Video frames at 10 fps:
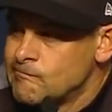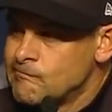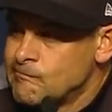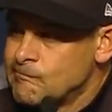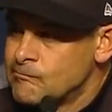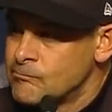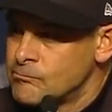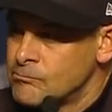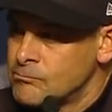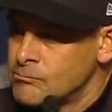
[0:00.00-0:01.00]

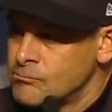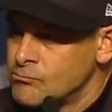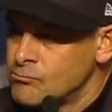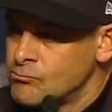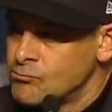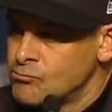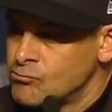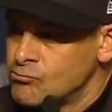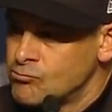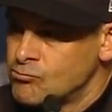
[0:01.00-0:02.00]

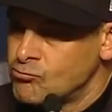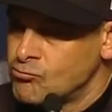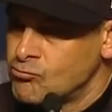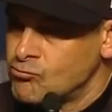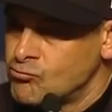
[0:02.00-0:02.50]
(no one is talking)